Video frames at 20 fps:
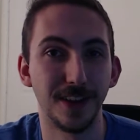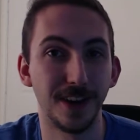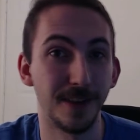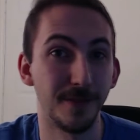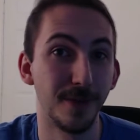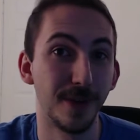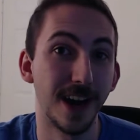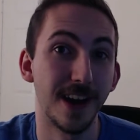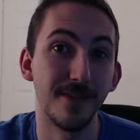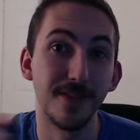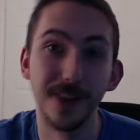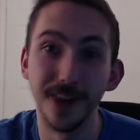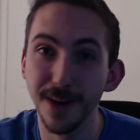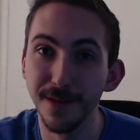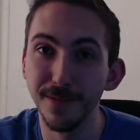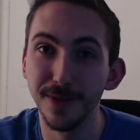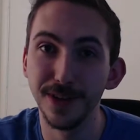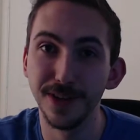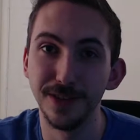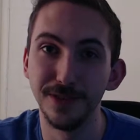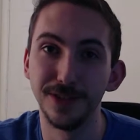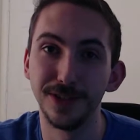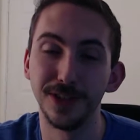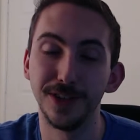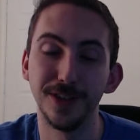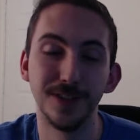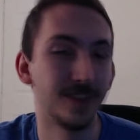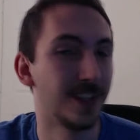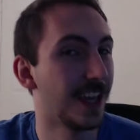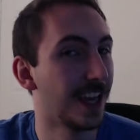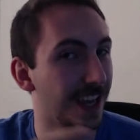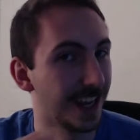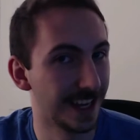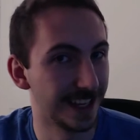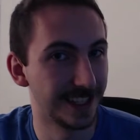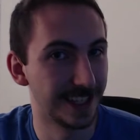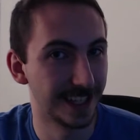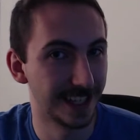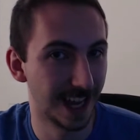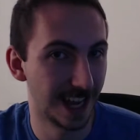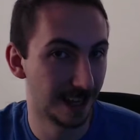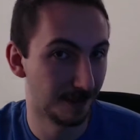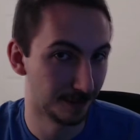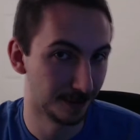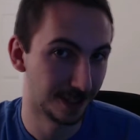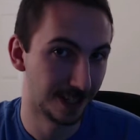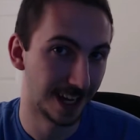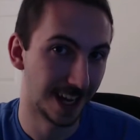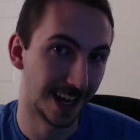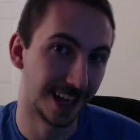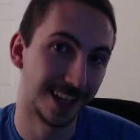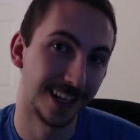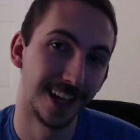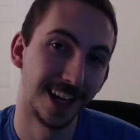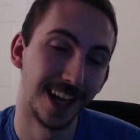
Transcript: and whatever number you choose is the game you get.